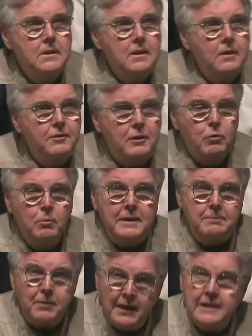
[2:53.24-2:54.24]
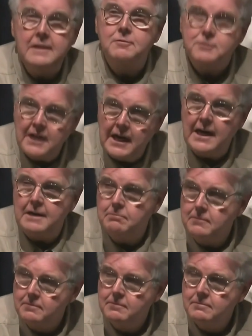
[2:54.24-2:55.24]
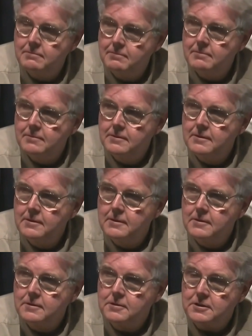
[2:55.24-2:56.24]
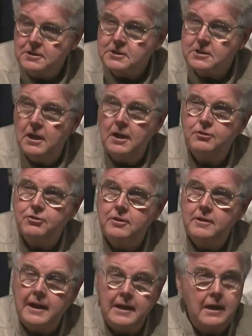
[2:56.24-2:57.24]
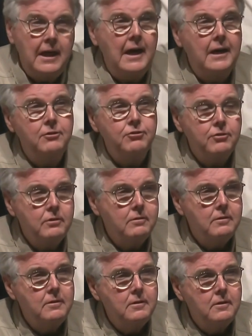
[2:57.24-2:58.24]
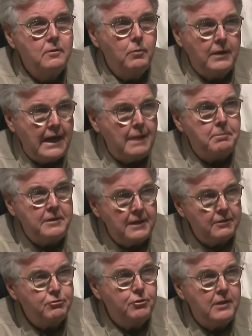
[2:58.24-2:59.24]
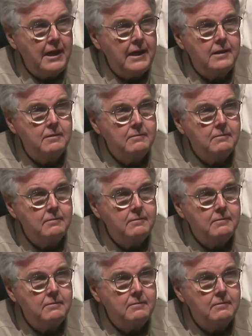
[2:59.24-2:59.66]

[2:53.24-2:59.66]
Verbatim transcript: there will be plenty of time to discuss and analyze what happened yesterday